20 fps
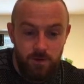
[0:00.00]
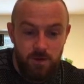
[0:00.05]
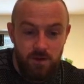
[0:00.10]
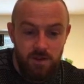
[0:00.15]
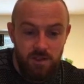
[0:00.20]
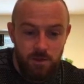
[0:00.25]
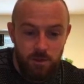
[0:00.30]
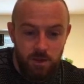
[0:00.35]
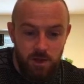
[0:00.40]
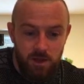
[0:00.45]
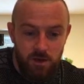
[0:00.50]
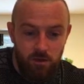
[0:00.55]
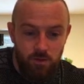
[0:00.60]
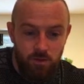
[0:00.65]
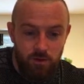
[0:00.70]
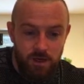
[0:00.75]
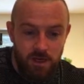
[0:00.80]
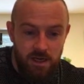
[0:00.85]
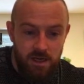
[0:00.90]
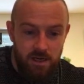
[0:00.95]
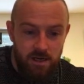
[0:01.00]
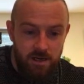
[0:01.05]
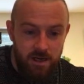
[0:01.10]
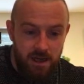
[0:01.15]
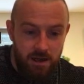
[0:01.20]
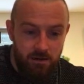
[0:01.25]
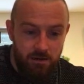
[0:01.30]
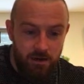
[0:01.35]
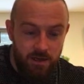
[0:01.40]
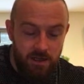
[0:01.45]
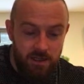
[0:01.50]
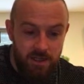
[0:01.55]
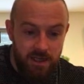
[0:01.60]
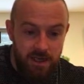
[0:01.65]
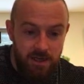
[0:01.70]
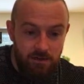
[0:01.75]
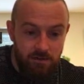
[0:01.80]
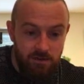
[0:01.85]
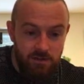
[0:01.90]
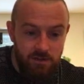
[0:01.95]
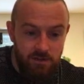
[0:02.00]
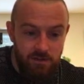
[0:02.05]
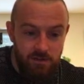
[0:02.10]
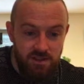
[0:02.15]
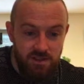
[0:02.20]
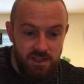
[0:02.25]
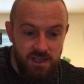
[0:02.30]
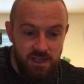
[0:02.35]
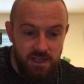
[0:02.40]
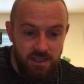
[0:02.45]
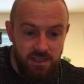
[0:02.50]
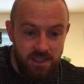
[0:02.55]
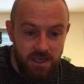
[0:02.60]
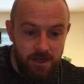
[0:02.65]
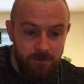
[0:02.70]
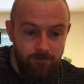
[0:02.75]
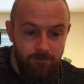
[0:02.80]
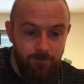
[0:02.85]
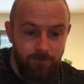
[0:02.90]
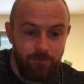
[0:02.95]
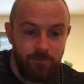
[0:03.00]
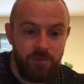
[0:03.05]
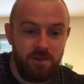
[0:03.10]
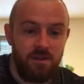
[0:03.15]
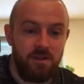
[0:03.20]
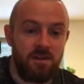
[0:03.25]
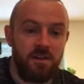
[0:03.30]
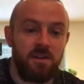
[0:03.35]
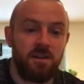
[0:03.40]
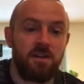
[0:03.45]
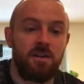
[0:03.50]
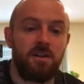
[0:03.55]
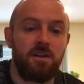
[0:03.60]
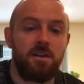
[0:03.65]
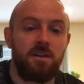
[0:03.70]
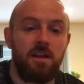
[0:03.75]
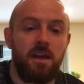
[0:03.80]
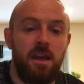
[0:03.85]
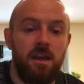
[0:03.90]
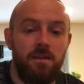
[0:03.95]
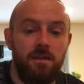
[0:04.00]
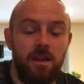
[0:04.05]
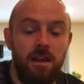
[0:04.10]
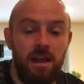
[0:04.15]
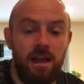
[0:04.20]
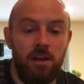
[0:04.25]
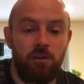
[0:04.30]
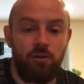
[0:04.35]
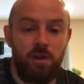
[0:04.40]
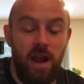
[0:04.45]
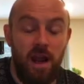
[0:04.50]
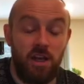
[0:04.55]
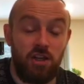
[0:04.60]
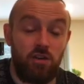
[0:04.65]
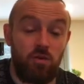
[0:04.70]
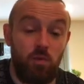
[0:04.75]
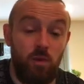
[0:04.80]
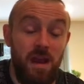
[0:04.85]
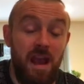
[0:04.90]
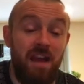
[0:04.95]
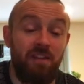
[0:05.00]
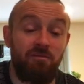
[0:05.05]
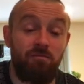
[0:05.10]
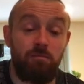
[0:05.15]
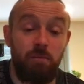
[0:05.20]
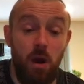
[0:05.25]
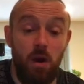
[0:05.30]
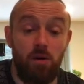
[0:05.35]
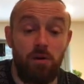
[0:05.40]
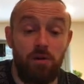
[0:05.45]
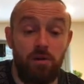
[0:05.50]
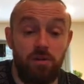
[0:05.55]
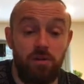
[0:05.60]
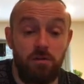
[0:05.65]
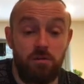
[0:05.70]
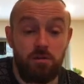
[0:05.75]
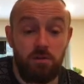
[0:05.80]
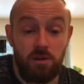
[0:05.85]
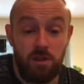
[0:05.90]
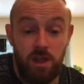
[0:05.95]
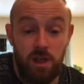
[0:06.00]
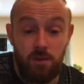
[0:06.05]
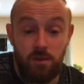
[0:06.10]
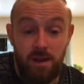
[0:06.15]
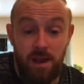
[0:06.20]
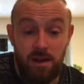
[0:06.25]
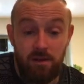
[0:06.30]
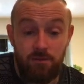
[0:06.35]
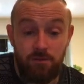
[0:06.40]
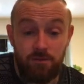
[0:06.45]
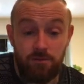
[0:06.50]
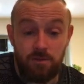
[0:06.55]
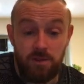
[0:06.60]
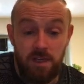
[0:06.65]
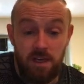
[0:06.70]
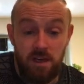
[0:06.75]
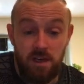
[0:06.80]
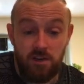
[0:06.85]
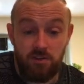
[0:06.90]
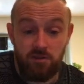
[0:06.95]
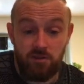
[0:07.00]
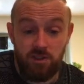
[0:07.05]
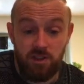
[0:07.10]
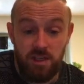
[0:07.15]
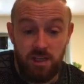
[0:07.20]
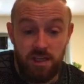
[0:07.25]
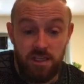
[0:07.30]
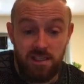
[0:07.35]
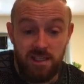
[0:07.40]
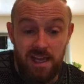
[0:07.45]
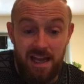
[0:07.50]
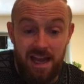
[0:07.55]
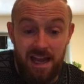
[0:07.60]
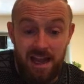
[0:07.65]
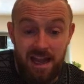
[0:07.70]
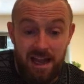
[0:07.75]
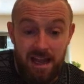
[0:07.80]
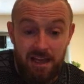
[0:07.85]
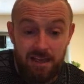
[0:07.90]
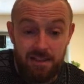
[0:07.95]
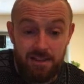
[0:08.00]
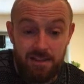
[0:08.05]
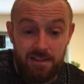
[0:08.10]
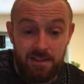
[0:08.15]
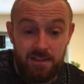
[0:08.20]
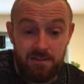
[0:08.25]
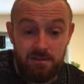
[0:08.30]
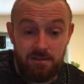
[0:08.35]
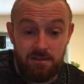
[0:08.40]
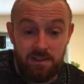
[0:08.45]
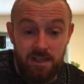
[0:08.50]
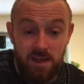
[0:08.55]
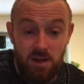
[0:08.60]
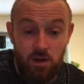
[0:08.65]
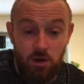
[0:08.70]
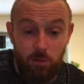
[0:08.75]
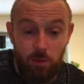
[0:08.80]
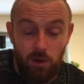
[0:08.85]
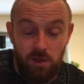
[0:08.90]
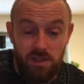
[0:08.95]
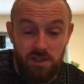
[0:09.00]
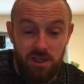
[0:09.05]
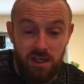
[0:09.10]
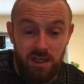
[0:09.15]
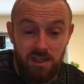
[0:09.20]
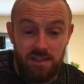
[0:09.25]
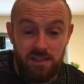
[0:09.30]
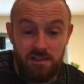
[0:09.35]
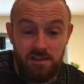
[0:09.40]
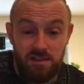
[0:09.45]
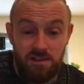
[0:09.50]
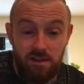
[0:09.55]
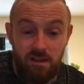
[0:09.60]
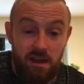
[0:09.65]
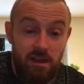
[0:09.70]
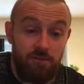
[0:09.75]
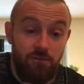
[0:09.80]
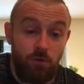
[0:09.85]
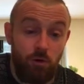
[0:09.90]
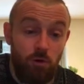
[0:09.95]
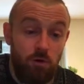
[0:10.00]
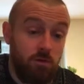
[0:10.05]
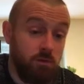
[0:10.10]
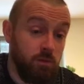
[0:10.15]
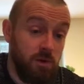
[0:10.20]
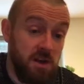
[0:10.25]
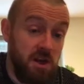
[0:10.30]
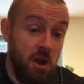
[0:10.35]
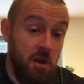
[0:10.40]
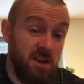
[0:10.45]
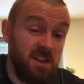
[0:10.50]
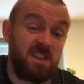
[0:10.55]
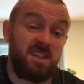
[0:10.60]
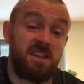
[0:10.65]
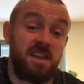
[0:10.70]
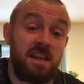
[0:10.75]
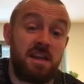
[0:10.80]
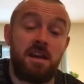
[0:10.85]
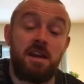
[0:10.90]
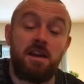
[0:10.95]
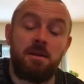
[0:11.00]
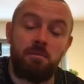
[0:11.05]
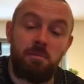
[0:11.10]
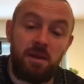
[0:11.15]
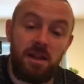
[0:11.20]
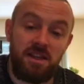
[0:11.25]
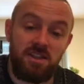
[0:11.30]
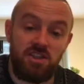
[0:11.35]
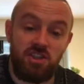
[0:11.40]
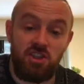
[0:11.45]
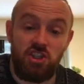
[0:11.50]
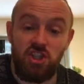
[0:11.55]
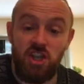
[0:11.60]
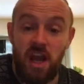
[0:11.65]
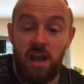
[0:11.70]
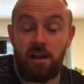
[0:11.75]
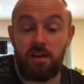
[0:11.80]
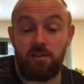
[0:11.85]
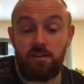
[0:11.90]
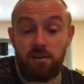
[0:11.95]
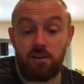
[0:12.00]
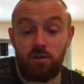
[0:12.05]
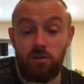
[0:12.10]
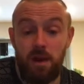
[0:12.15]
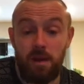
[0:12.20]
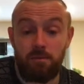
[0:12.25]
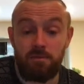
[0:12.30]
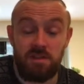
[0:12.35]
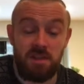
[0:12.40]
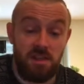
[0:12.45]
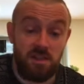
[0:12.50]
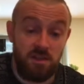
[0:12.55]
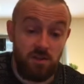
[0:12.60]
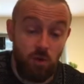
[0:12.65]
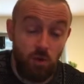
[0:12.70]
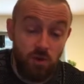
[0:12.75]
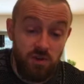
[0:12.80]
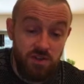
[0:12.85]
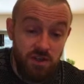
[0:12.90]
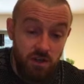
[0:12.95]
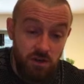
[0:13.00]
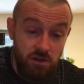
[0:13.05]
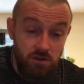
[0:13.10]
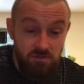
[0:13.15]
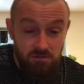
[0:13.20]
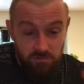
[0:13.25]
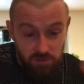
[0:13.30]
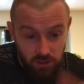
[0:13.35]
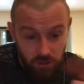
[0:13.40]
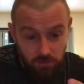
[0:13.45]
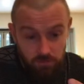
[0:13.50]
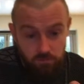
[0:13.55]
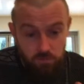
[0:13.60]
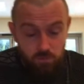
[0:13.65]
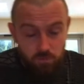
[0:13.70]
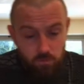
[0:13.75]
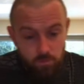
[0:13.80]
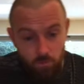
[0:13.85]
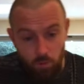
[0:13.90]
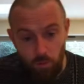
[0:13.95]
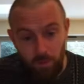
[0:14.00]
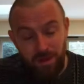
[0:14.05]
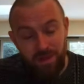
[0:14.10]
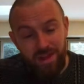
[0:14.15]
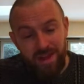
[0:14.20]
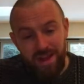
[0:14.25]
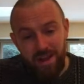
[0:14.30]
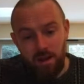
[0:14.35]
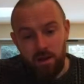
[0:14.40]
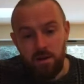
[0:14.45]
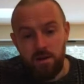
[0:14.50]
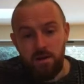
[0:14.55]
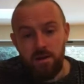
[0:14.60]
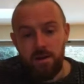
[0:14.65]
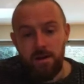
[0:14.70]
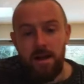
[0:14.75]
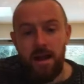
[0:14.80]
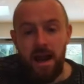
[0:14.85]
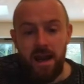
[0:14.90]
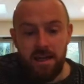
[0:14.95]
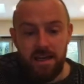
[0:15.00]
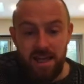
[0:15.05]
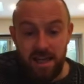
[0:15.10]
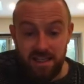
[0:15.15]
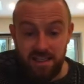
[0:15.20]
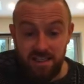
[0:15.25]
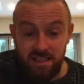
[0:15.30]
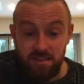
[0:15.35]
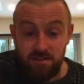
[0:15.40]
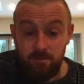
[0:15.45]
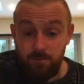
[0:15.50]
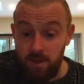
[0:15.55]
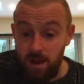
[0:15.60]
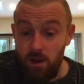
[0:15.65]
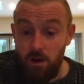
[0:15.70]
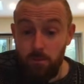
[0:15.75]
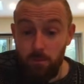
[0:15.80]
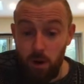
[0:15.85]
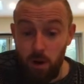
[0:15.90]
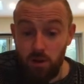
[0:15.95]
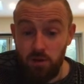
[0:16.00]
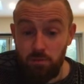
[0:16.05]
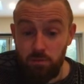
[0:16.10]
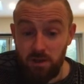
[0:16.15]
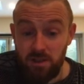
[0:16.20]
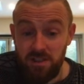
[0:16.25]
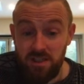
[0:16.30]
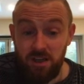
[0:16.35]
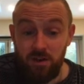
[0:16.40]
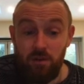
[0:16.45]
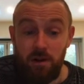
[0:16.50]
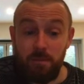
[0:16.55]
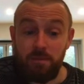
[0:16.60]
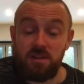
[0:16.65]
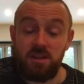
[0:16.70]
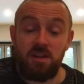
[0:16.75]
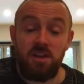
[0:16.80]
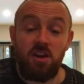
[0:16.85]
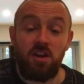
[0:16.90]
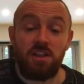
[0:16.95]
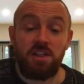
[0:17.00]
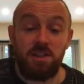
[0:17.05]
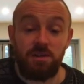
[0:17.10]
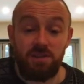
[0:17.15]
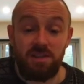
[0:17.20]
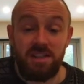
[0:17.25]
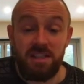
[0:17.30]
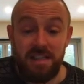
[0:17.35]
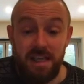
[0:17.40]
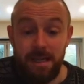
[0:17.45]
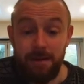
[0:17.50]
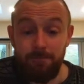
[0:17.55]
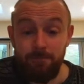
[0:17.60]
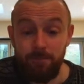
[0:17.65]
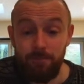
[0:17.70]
So we're already narrowed it down to C and D. In the link reaction, we have both. Okay, we have dehydrogenase and decarboxylase. So therefore, we know it's C. But let's just check that Krebs is also, what we think. And yes, they are both present in Krebs. So the answer is C.